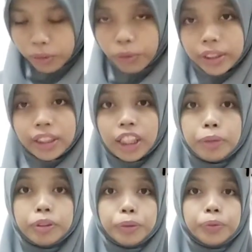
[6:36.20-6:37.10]
1
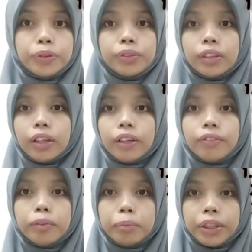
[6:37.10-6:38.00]
tablespoon
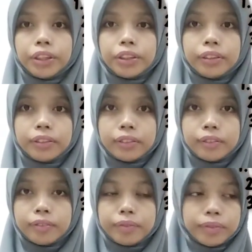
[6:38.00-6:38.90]
of butter,
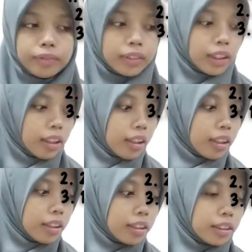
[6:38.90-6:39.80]

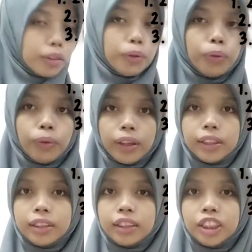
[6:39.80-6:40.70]
and
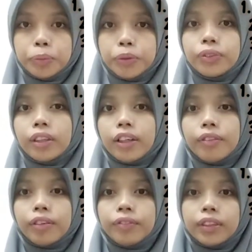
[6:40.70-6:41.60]
1 teaspoon
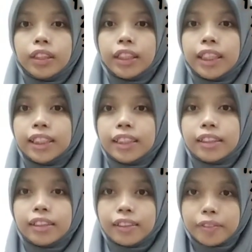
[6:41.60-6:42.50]
of vanilla essence.